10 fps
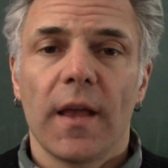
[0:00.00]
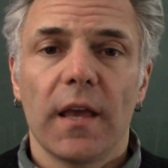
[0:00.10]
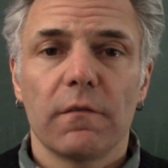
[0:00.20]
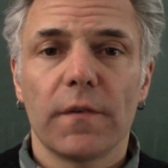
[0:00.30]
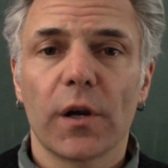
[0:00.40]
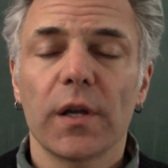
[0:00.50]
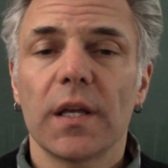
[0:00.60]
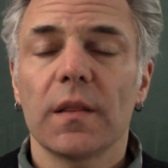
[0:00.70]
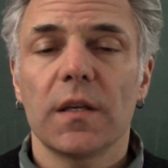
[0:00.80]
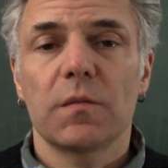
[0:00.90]
And
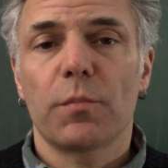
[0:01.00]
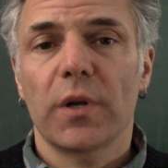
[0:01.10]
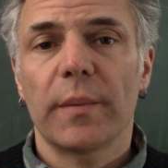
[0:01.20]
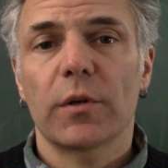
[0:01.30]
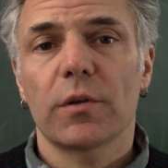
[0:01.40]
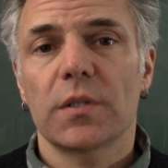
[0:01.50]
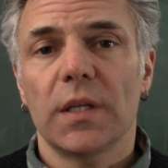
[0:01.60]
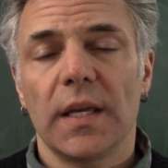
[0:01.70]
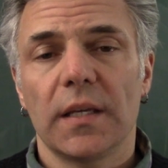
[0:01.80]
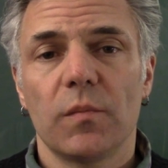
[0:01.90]
varying these parameters
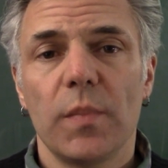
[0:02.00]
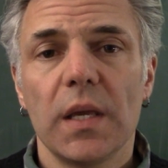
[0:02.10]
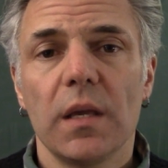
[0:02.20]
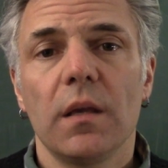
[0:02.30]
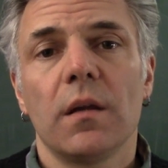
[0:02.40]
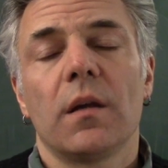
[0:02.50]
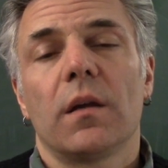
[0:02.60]
A and B,